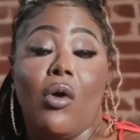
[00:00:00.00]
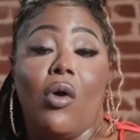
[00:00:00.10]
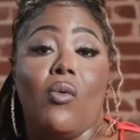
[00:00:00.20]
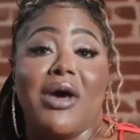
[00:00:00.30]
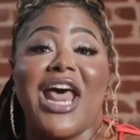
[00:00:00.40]

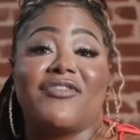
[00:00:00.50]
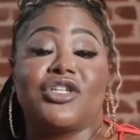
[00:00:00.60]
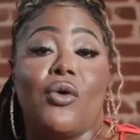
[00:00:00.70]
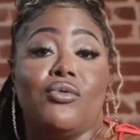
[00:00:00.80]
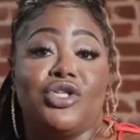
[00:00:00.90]
or what i've
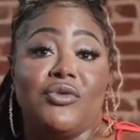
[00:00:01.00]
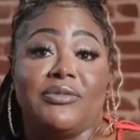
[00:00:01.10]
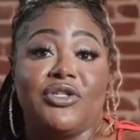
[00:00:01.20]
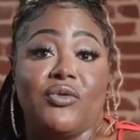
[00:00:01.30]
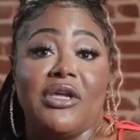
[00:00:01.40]
told you
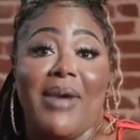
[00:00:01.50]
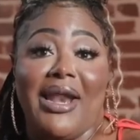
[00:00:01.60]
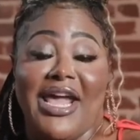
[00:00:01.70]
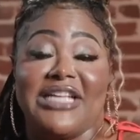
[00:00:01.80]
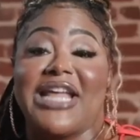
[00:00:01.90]
is between my
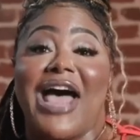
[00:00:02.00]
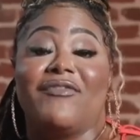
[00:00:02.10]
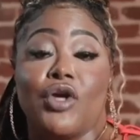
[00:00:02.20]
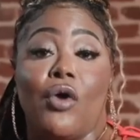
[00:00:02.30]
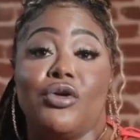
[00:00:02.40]
legs
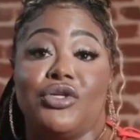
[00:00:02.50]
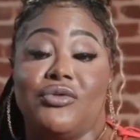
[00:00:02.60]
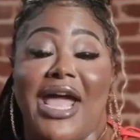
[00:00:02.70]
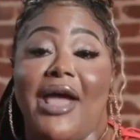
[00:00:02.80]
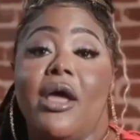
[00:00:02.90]
i've told you
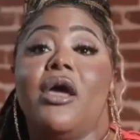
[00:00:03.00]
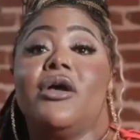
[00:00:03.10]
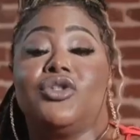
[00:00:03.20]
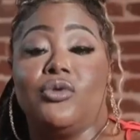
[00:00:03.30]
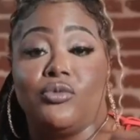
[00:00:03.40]
that
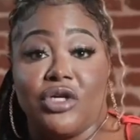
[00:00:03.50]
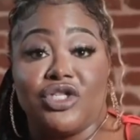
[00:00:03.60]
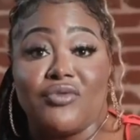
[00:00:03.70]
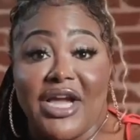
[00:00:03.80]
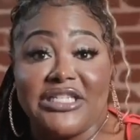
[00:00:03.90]
to
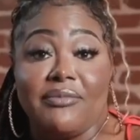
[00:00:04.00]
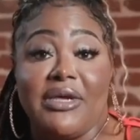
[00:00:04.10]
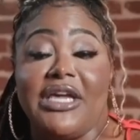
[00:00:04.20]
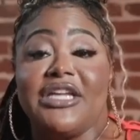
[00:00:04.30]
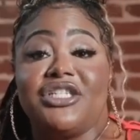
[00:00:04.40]
address
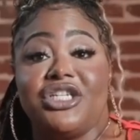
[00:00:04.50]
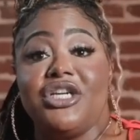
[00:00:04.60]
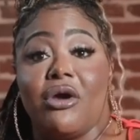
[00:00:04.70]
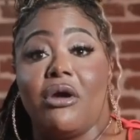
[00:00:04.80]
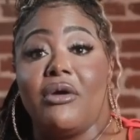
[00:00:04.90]
me is
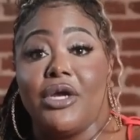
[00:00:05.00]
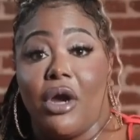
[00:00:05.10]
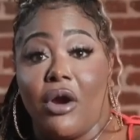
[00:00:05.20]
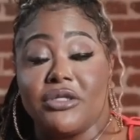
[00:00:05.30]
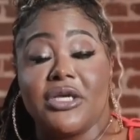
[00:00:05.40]
she her and
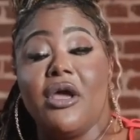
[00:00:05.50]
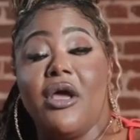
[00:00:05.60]
hers